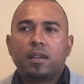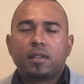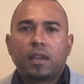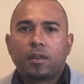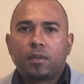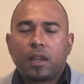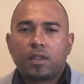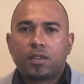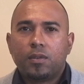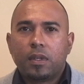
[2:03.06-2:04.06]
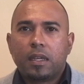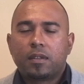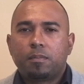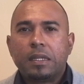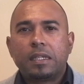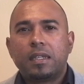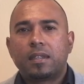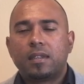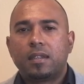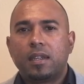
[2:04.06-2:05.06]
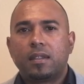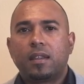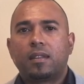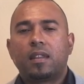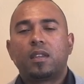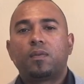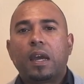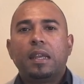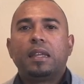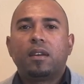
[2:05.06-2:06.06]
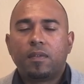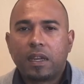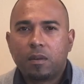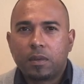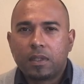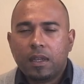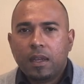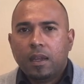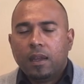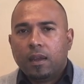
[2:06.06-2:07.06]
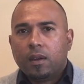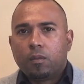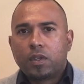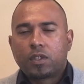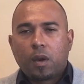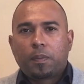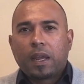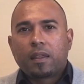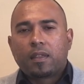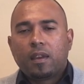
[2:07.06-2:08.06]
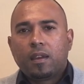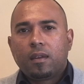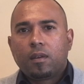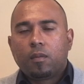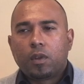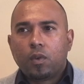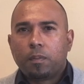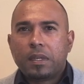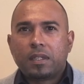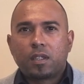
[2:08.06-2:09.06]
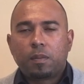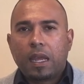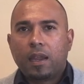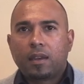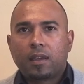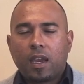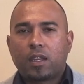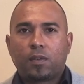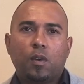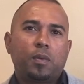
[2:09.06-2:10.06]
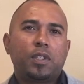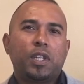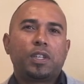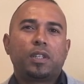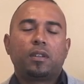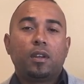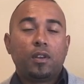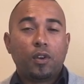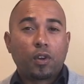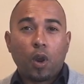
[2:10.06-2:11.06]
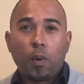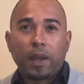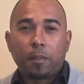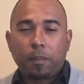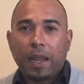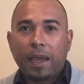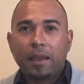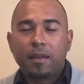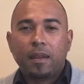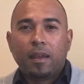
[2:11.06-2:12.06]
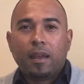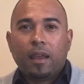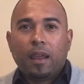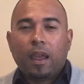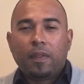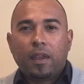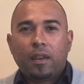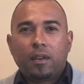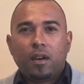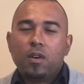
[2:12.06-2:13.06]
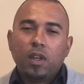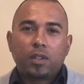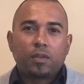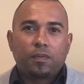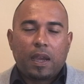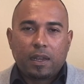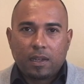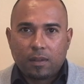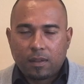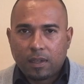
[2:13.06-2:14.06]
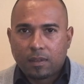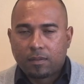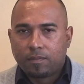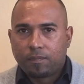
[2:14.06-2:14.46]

is that as soon as businesses hear that there's funding available, we stop right there, we do a business plan, cash flow projection, you go and apply, and then only to find out that